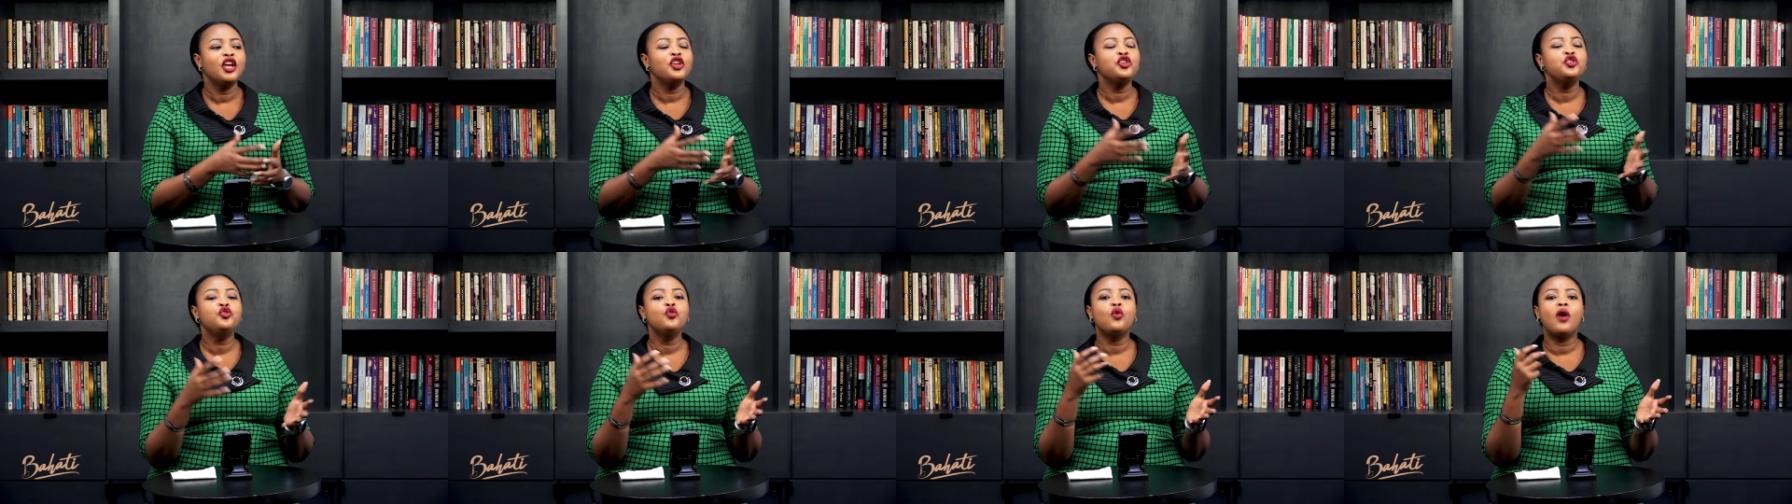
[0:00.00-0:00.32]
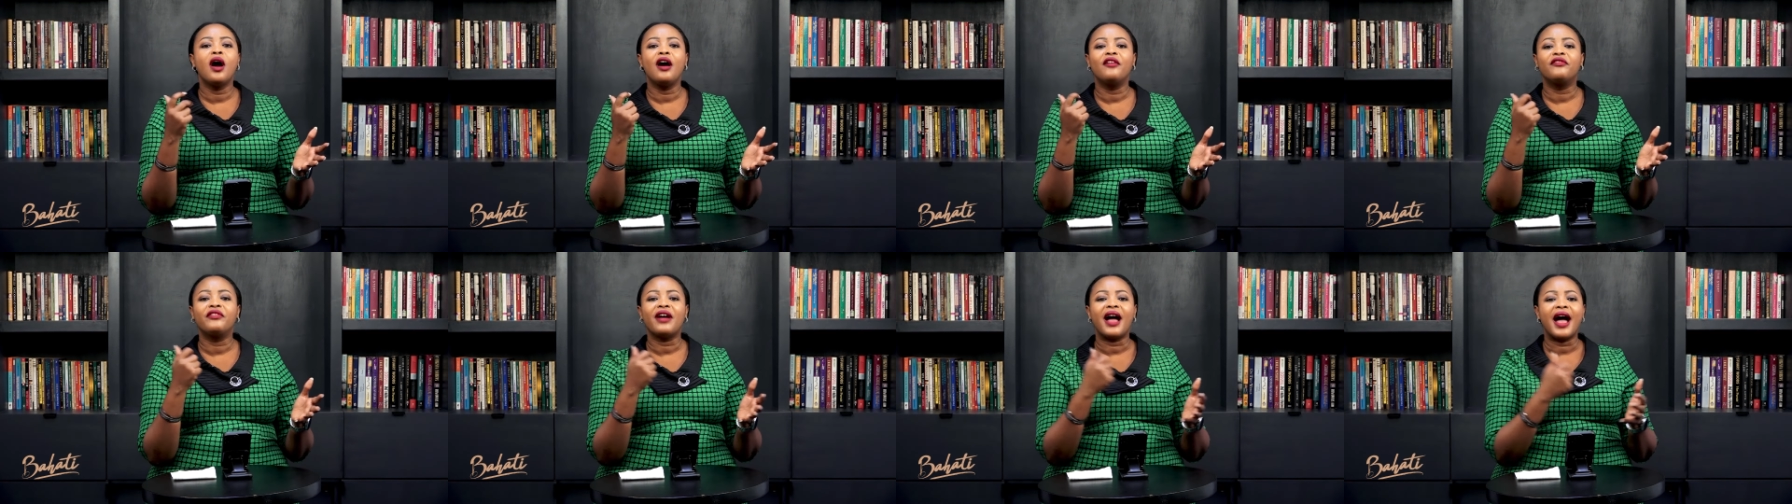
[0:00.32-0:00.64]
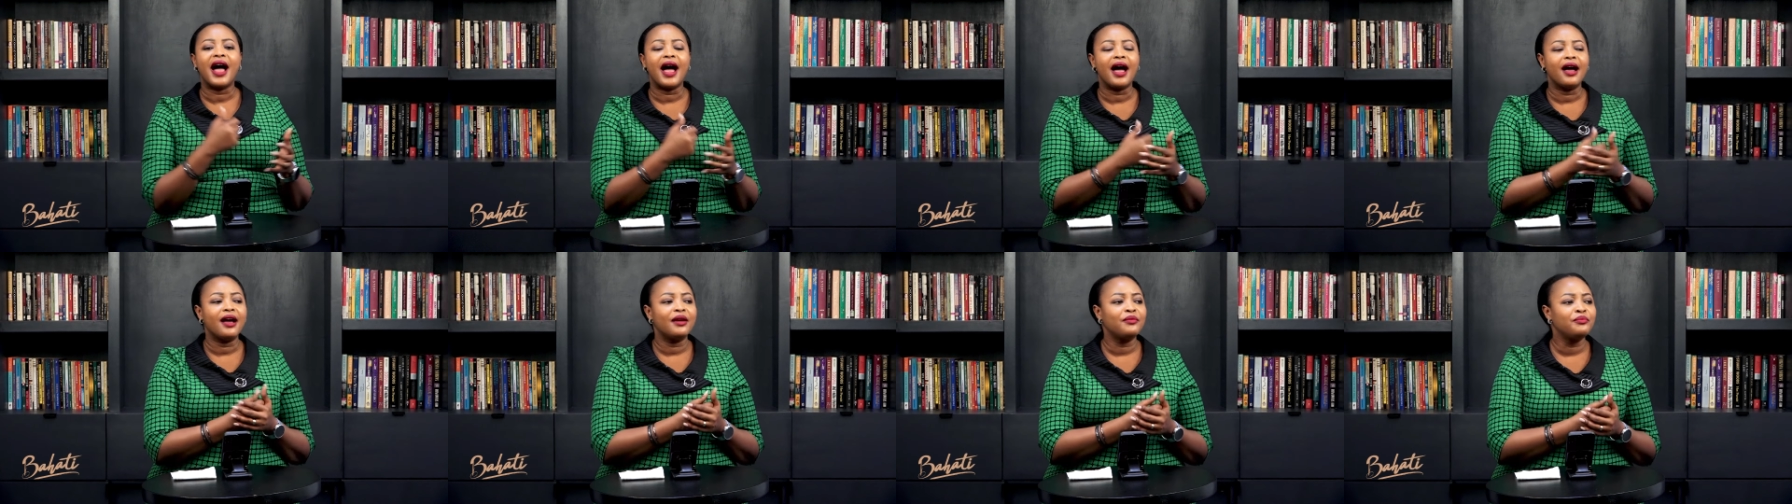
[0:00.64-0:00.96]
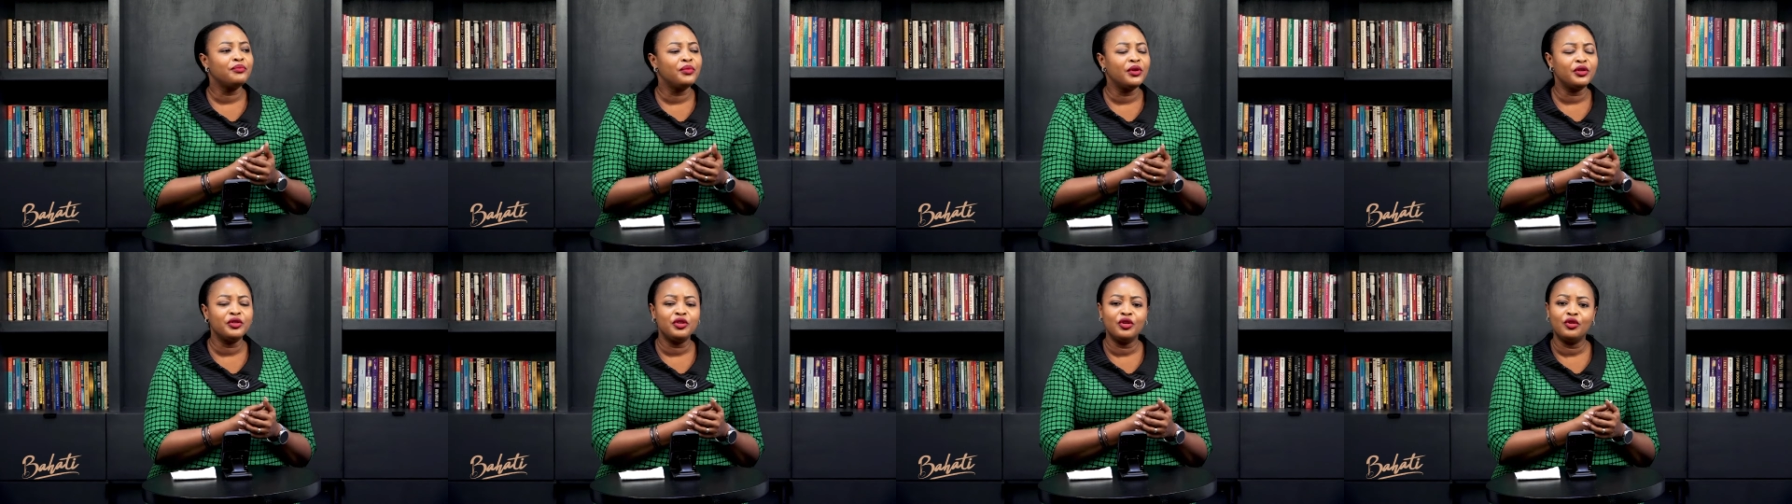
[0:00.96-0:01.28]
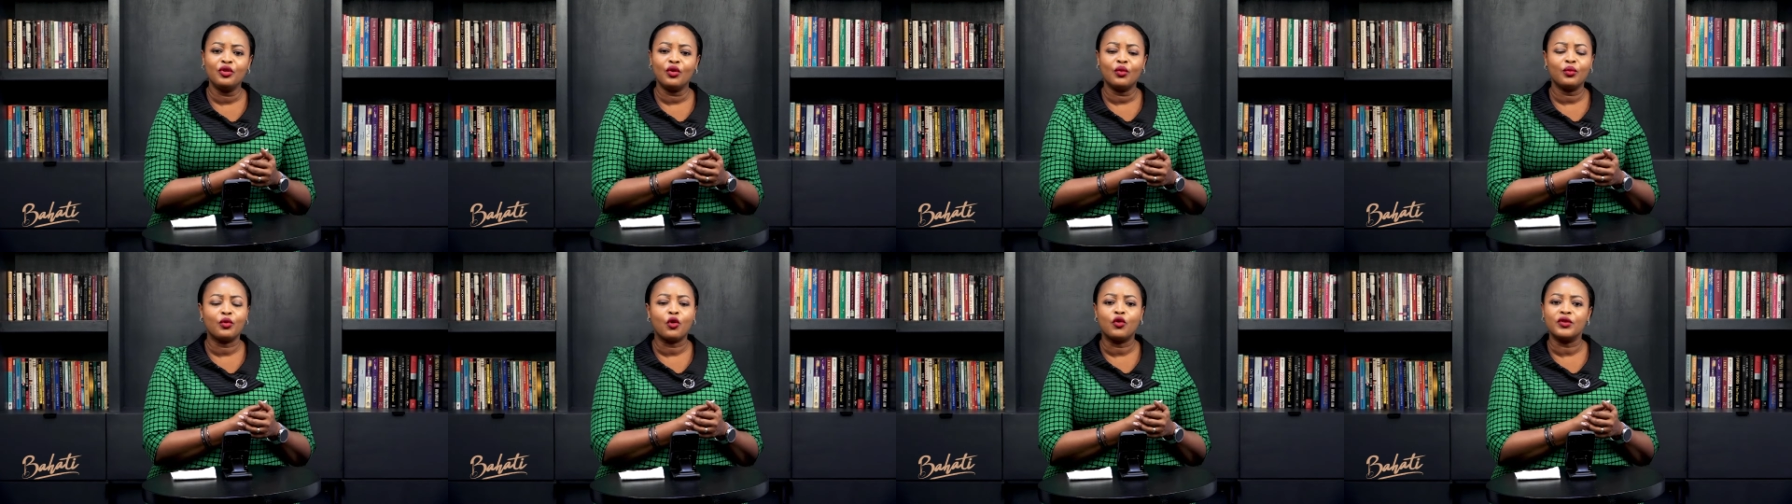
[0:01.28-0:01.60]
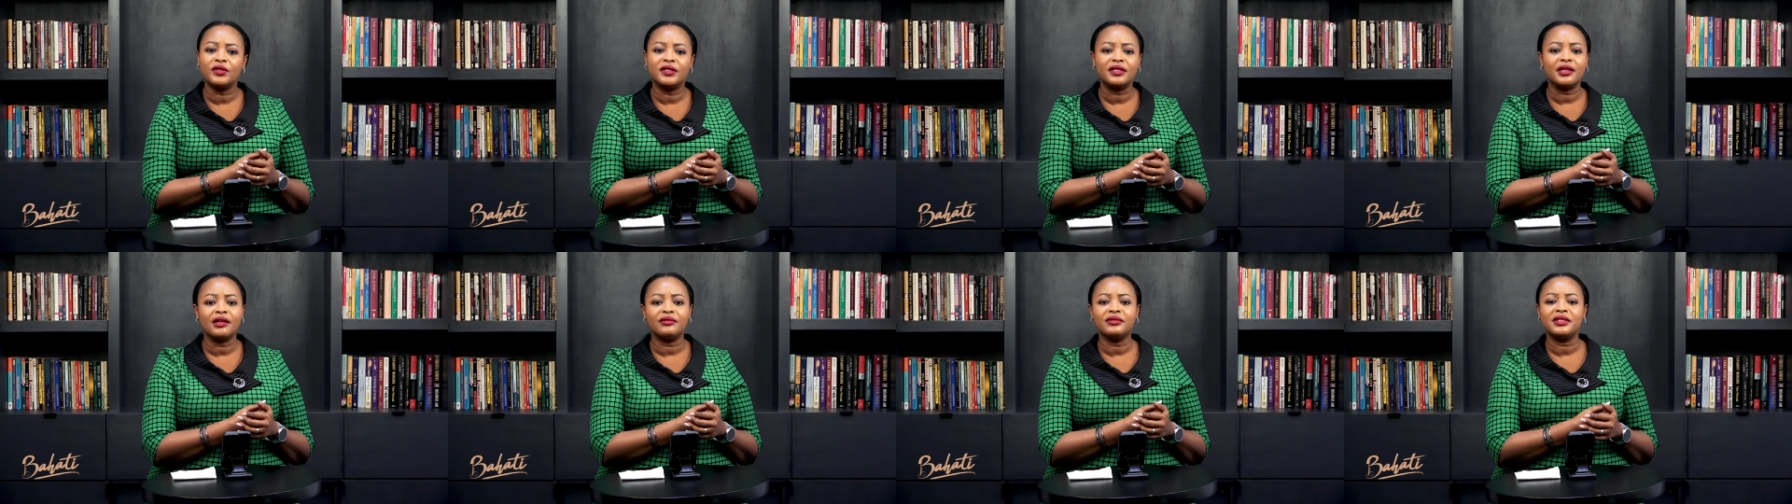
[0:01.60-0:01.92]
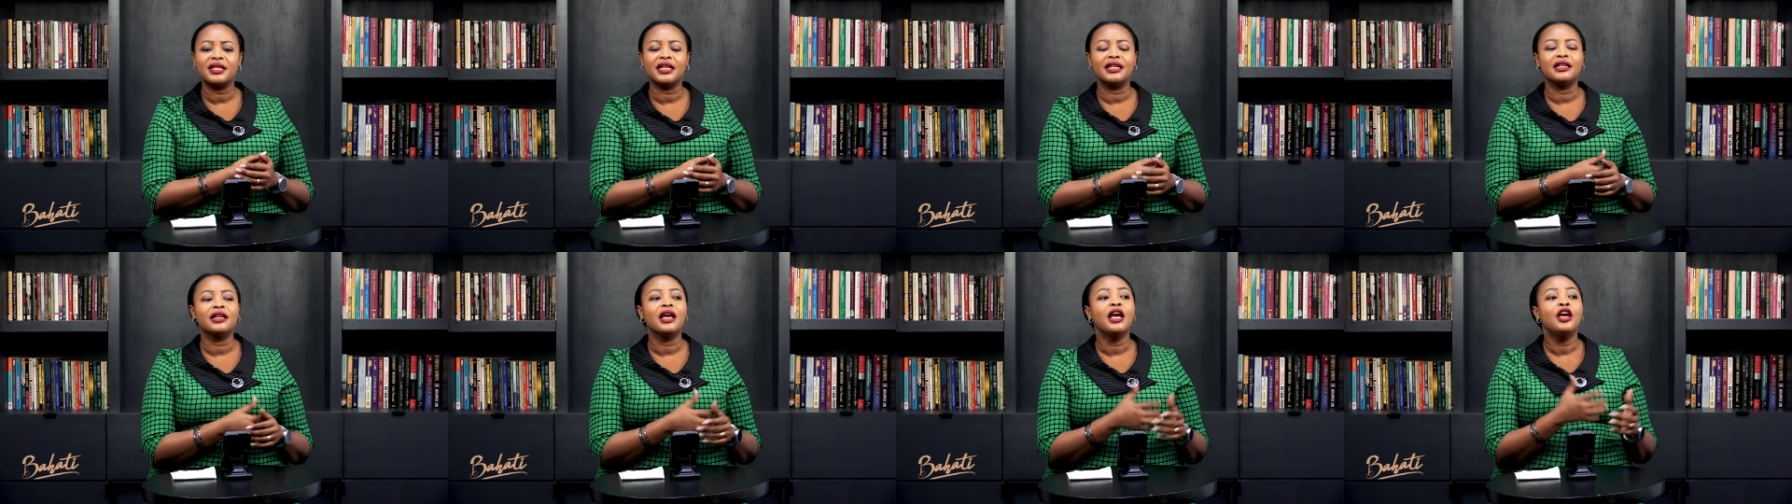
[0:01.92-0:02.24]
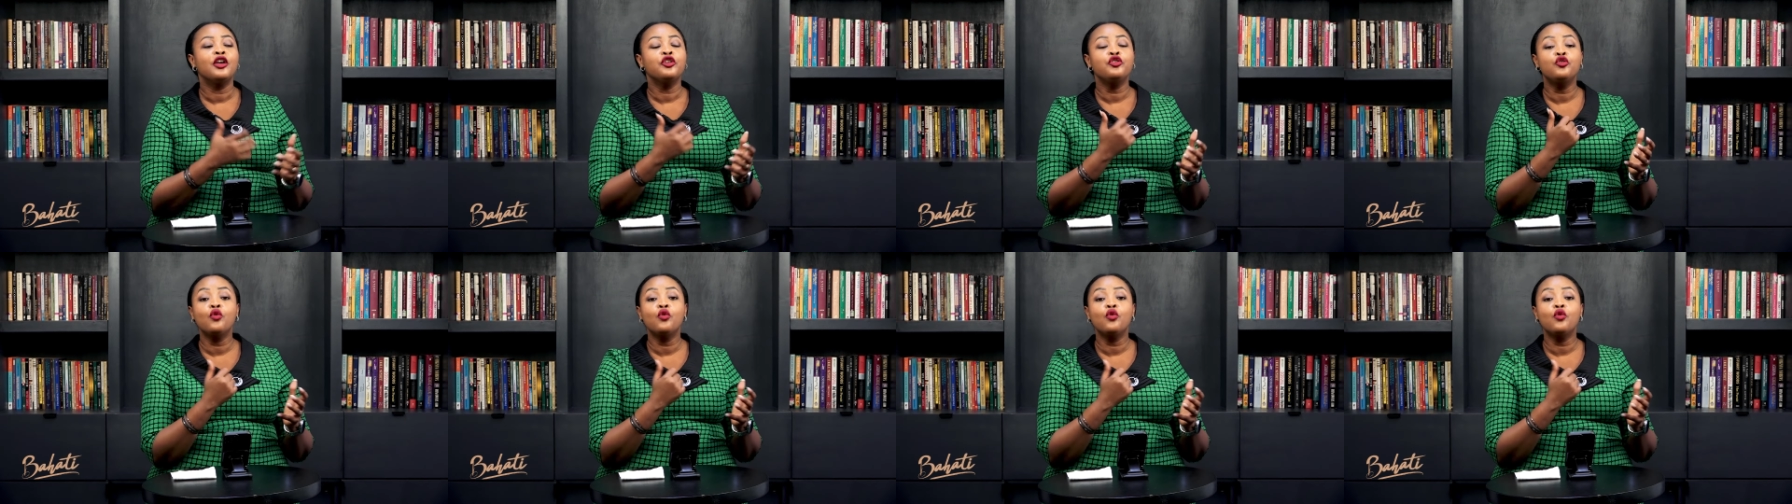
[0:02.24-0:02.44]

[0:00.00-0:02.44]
You have uh, you know, consulting.